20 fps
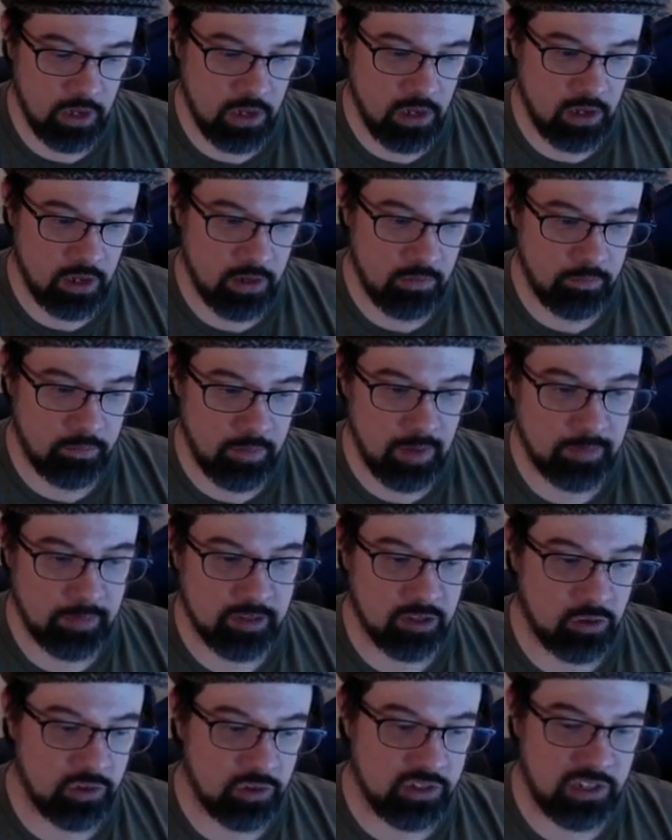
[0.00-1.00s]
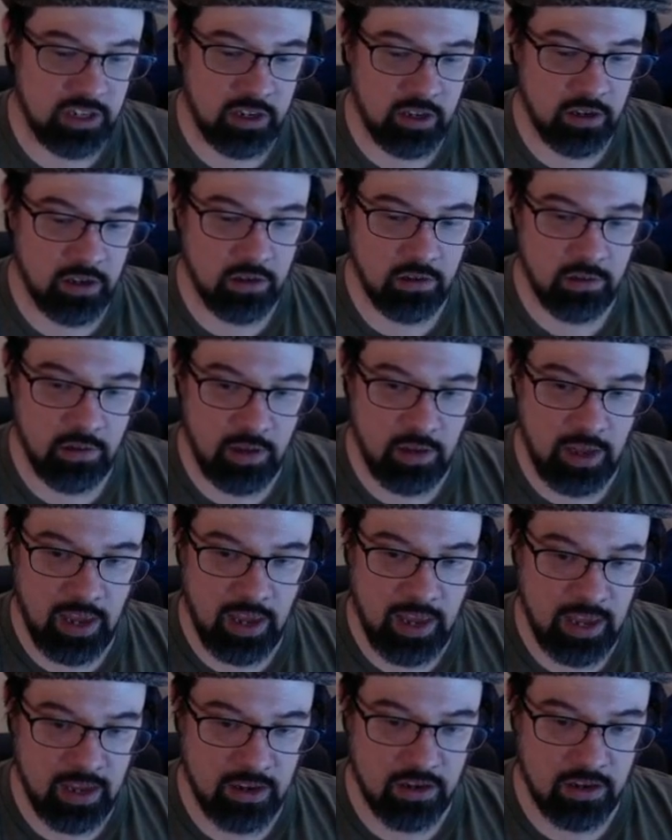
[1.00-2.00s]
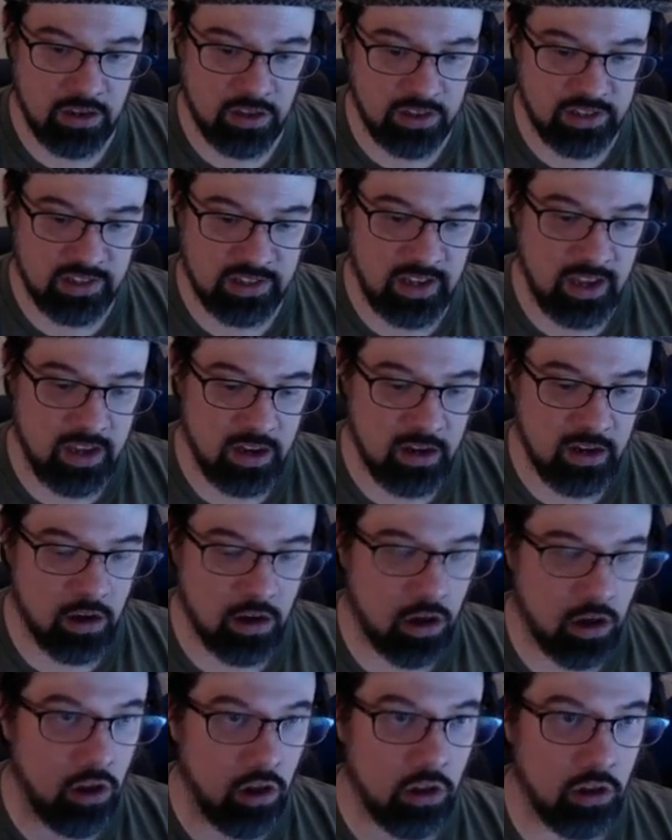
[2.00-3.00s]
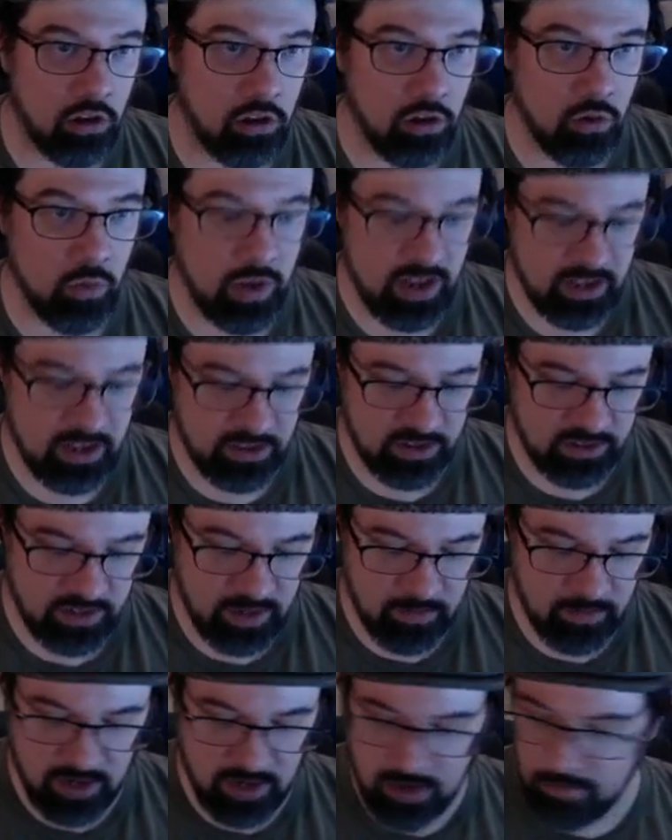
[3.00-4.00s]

popsicle stick and the sign all away at the same time.